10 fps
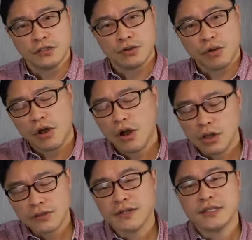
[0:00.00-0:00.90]
So
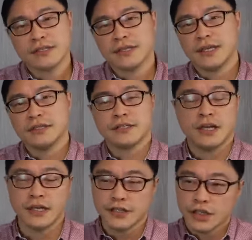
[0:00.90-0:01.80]
all of these
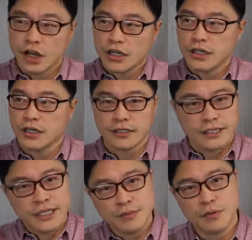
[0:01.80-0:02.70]
things you gotta
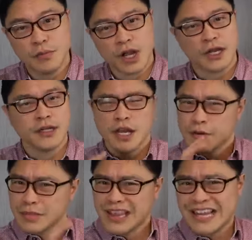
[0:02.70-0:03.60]
keep in mind,
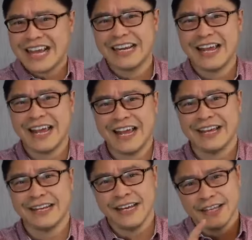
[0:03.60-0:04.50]
plan
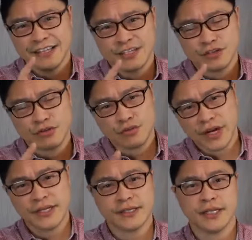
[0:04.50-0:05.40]
ahead. These are
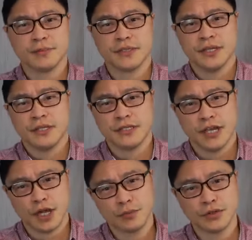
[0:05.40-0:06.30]
great tips to
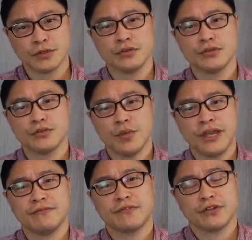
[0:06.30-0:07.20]
help you lose
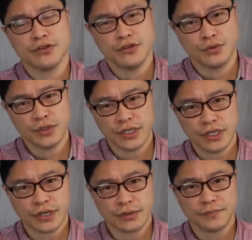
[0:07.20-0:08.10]
weight for the new
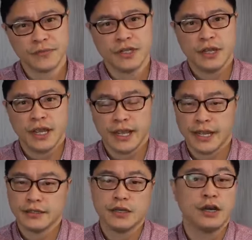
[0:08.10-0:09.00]
year.
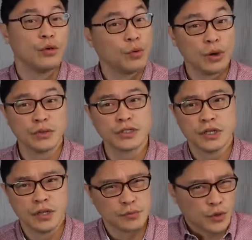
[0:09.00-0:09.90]
And what
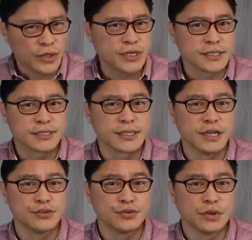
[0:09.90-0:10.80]
was Marina's
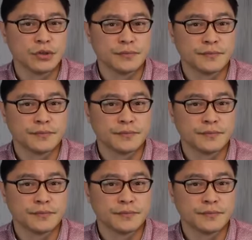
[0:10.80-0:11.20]
schedule?